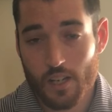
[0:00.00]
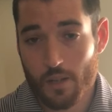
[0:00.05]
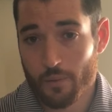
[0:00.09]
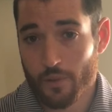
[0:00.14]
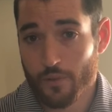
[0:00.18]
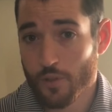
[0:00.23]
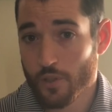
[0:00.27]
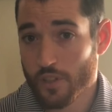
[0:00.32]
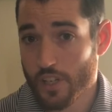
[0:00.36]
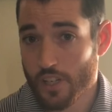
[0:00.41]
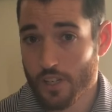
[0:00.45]

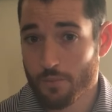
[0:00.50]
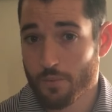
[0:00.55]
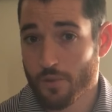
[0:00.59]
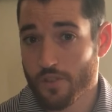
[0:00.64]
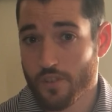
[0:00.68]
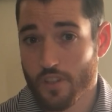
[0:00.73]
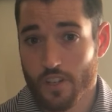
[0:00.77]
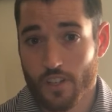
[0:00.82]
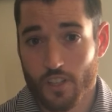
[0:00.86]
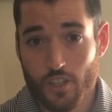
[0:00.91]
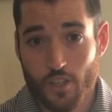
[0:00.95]
If you kind of
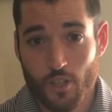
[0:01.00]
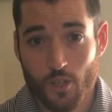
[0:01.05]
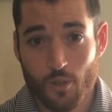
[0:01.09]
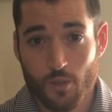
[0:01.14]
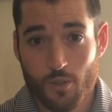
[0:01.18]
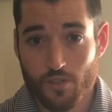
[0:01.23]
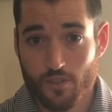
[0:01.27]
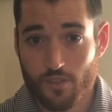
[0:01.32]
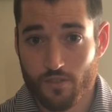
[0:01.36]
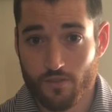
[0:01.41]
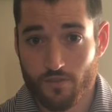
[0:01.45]
present a
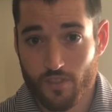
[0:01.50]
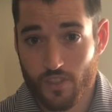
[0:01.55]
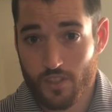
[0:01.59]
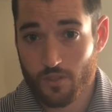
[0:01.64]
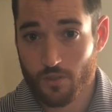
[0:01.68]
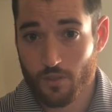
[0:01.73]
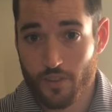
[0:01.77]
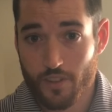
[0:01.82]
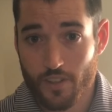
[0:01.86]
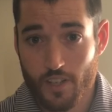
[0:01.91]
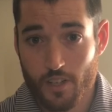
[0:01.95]
coach,
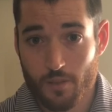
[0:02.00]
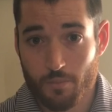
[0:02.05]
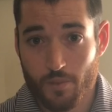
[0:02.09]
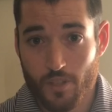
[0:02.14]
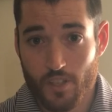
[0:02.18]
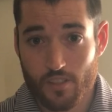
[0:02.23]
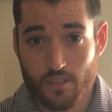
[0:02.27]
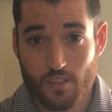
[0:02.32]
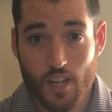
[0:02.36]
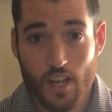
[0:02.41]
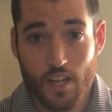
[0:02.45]
physical
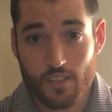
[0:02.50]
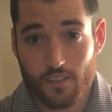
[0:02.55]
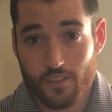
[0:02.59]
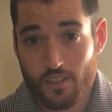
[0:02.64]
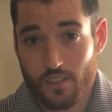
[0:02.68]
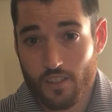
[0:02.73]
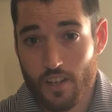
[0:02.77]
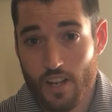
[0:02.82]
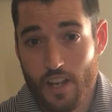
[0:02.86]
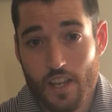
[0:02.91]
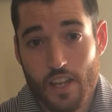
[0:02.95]
therapist,
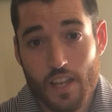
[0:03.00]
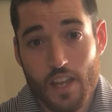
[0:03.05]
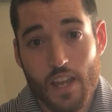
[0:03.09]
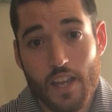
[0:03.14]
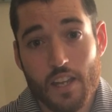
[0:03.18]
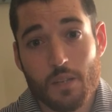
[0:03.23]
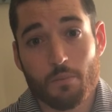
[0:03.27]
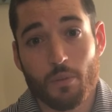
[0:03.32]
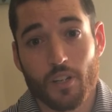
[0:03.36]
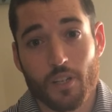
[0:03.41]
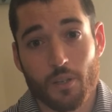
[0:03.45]
doctor,
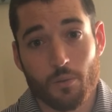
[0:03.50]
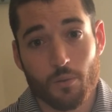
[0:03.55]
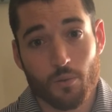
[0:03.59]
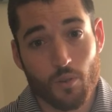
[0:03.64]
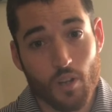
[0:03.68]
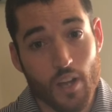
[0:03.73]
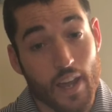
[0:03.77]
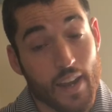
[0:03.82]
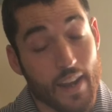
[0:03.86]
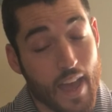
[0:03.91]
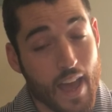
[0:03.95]
anybody,
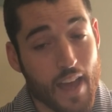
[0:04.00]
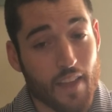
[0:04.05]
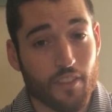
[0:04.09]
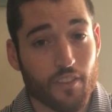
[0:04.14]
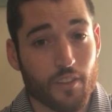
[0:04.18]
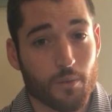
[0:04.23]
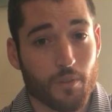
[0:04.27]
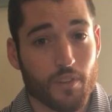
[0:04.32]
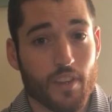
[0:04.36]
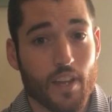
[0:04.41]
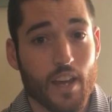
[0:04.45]
an
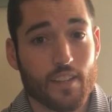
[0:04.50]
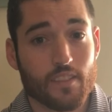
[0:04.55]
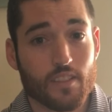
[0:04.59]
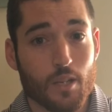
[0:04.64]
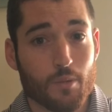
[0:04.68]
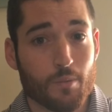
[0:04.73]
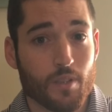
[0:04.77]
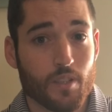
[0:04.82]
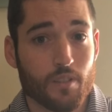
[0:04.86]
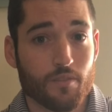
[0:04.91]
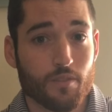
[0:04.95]
athlete with that
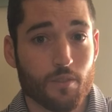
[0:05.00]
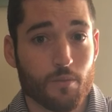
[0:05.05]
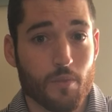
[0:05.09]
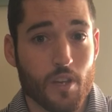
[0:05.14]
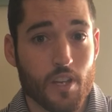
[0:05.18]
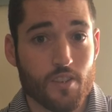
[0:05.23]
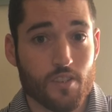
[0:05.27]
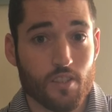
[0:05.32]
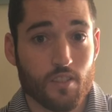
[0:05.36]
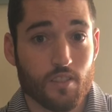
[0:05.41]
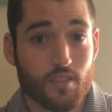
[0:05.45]
type of
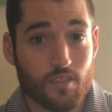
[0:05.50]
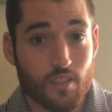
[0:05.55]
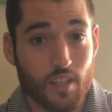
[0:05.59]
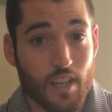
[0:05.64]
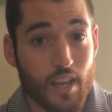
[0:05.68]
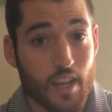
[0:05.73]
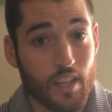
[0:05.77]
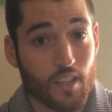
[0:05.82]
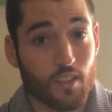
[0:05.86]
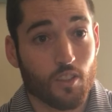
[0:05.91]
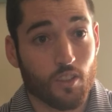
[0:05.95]
information and say,
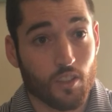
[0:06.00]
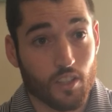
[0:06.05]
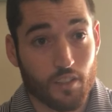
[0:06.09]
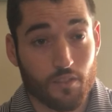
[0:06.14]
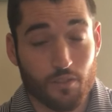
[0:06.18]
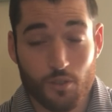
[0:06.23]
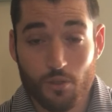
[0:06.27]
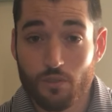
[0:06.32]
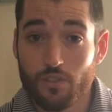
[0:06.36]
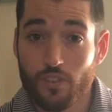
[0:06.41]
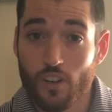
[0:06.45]
hey, look,
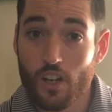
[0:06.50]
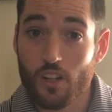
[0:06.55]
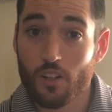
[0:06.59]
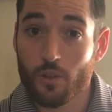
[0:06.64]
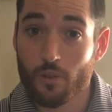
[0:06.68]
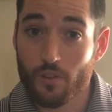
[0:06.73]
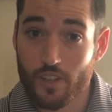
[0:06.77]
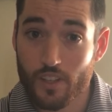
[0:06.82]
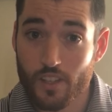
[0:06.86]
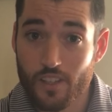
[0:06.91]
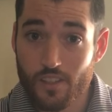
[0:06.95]
if you
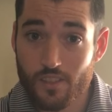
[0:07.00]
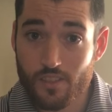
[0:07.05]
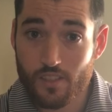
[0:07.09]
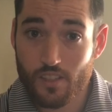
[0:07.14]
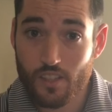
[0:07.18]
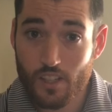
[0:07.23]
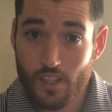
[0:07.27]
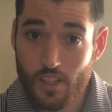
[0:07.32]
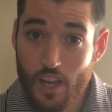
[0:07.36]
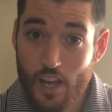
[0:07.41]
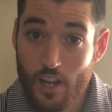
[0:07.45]
follow this
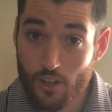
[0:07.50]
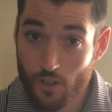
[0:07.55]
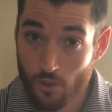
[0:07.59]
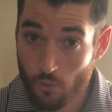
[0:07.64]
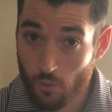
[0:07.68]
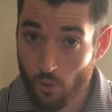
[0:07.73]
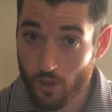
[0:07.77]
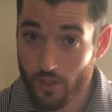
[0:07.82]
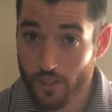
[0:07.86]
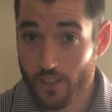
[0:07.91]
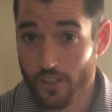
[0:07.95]
and are
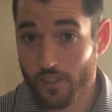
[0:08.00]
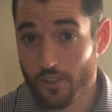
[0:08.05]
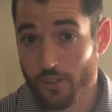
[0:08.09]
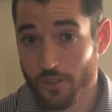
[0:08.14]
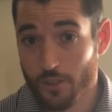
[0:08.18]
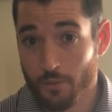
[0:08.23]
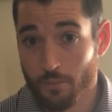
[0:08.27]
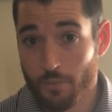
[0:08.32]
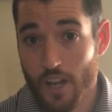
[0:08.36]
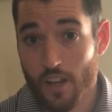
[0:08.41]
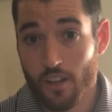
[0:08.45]
working on
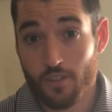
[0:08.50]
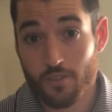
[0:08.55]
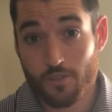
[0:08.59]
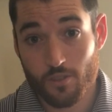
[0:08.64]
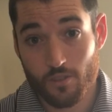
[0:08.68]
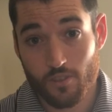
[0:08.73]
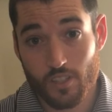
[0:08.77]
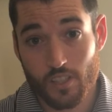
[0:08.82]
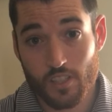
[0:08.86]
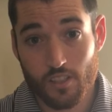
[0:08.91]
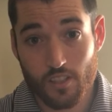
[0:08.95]
your balance
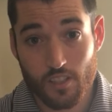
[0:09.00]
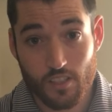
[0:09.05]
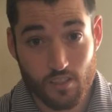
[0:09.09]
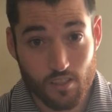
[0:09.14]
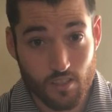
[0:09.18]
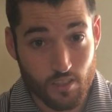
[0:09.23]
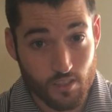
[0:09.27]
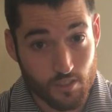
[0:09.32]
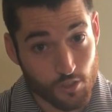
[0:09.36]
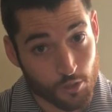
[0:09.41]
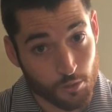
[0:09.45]
or these
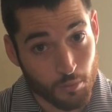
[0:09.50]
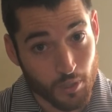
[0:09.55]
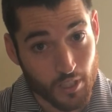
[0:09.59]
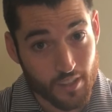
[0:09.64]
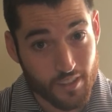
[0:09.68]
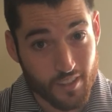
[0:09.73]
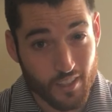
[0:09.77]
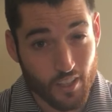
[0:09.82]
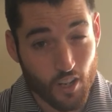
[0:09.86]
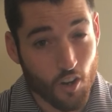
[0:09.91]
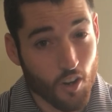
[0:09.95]
things that you
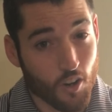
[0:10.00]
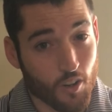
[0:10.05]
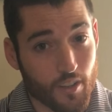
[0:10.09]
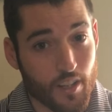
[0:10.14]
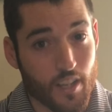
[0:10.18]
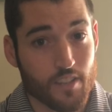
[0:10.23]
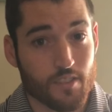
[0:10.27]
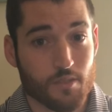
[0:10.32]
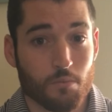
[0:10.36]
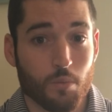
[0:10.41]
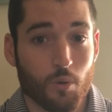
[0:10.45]
might think aren't
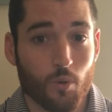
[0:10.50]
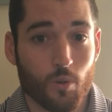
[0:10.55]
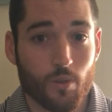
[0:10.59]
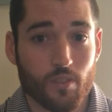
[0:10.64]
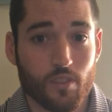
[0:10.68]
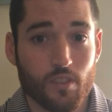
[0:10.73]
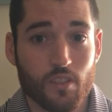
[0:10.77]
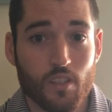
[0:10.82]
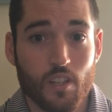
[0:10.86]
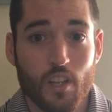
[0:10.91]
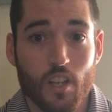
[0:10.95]
as
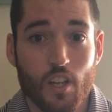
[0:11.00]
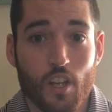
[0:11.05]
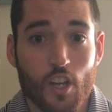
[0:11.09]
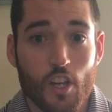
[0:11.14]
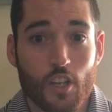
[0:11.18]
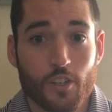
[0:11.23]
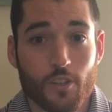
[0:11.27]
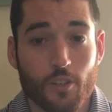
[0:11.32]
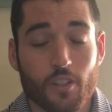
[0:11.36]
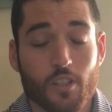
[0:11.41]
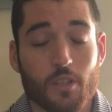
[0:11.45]
important,
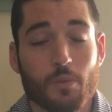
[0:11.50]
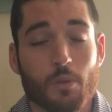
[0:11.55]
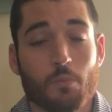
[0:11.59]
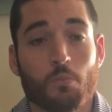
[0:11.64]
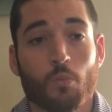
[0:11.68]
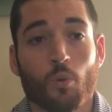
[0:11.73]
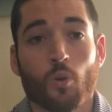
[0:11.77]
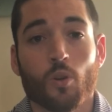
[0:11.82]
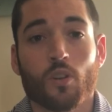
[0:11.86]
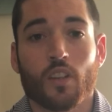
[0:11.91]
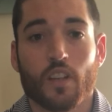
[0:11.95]
you're going to be
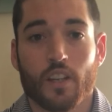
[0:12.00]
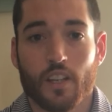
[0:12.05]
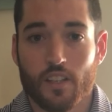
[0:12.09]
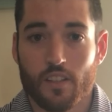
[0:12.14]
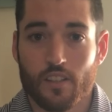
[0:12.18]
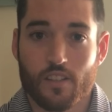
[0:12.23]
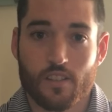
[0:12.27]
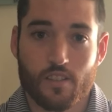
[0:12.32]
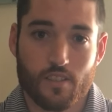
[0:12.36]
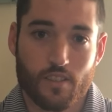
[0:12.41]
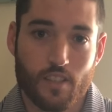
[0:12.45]
more
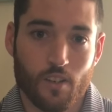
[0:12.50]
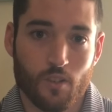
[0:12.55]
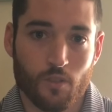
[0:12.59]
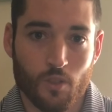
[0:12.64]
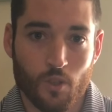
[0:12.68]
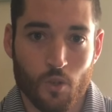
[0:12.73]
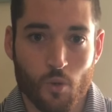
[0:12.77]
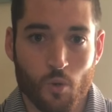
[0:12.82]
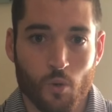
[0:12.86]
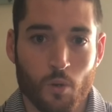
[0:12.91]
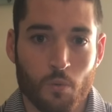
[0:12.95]
likely to stay on
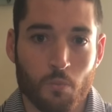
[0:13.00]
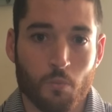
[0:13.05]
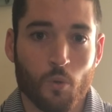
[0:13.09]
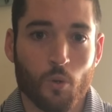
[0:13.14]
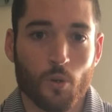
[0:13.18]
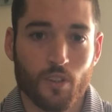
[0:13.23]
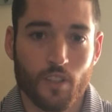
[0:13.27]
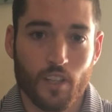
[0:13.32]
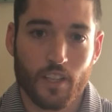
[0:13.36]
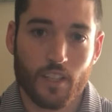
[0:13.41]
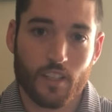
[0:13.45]
the court,
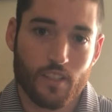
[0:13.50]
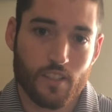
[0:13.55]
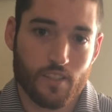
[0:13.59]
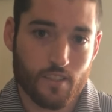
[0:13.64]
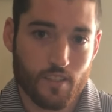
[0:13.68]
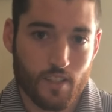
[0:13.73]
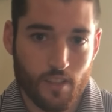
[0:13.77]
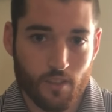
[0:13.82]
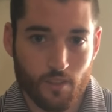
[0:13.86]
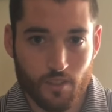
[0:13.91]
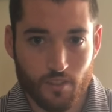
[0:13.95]
more likely to
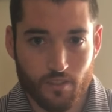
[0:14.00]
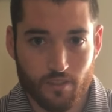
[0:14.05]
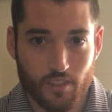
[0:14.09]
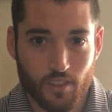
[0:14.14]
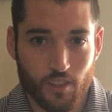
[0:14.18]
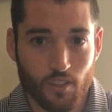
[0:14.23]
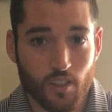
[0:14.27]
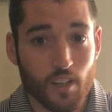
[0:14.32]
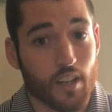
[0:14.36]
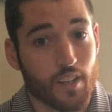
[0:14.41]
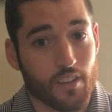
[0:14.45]
stay on the
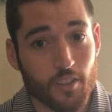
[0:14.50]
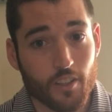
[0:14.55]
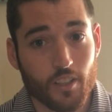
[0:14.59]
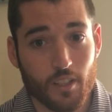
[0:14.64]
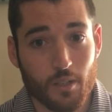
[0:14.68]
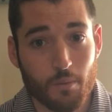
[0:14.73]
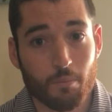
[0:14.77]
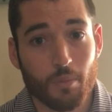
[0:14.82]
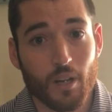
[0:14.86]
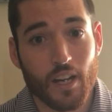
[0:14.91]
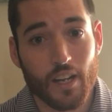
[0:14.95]
field, and they're going
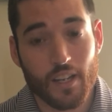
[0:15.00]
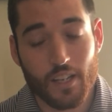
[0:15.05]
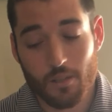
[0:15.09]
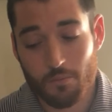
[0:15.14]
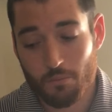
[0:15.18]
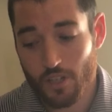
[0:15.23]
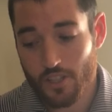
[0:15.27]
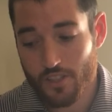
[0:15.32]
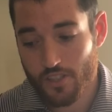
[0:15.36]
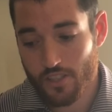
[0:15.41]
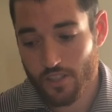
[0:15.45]
to buy in
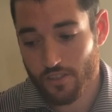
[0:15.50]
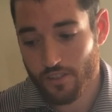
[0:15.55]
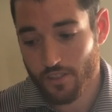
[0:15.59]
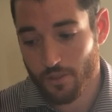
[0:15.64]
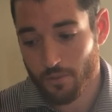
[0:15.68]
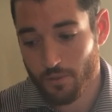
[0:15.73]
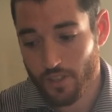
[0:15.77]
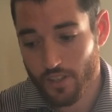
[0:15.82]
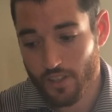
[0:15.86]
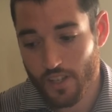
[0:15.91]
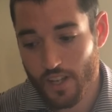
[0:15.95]
much
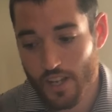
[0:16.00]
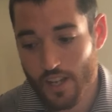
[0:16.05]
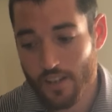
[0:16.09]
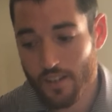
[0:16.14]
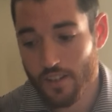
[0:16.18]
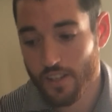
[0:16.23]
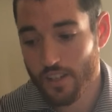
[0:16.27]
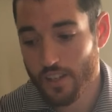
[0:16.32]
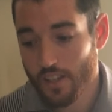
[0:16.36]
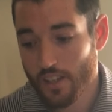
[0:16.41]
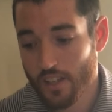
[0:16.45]
easier with that.
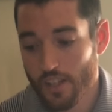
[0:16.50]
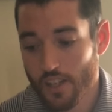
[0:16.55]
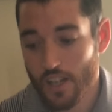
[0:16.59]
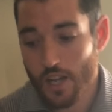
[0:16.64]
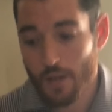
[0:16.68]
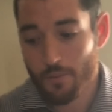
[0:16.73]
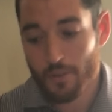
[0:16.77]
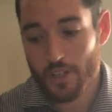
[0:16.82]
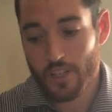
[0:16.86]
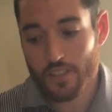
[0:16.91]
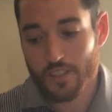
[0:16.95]

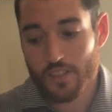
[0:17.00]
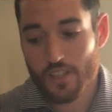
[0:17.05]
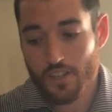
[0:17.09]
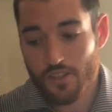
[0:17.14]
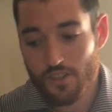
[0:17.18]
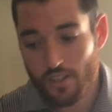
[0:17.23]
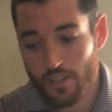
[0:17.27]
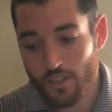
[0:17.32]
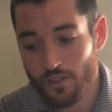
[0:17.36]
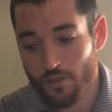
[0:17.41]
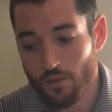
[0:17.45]
In
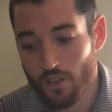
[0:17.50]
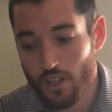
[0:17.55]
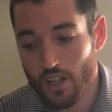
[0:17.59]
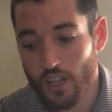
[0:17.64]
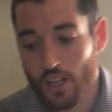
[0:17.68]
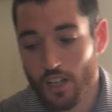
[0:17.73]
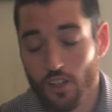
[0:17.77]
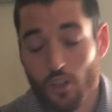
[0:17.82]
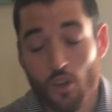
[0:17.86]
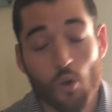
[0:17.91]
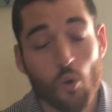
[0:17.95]
addition,
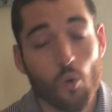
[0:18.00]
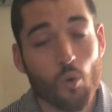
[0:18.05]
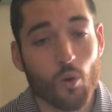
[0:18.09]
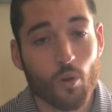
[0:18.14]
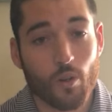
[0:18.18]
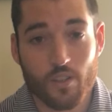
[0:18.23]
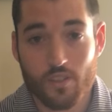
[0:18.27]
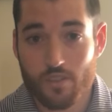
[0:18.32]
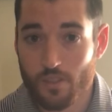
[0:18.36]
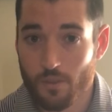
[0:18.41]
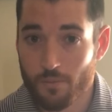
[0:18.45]

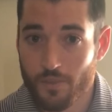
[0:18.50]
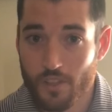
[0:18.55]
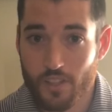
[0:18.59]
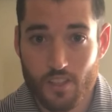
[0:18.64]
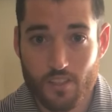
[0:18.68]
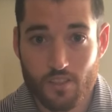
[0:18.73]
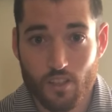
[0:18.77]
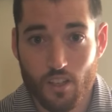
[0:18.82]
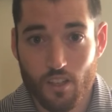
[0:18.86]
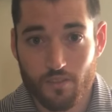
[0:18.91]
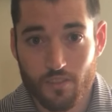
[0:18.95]
core is something
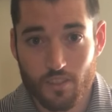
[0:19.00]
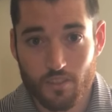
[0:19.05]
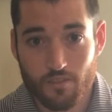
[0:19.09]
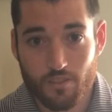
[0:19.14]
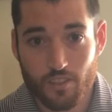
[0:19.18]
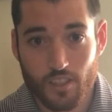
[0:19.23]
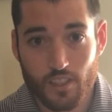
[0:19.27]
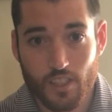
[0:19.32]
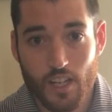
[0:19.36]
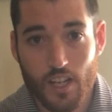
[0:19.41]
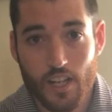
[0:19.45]
that's often
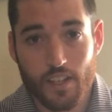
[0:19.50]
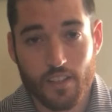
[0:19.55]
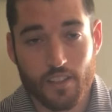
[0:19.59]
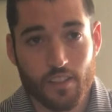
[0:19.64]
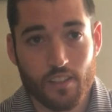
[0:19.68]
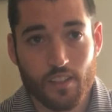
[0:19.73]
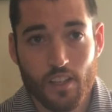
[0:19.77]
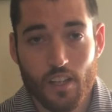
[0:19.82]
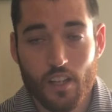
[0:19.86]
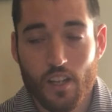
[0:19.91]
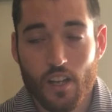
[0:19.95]
forgotten.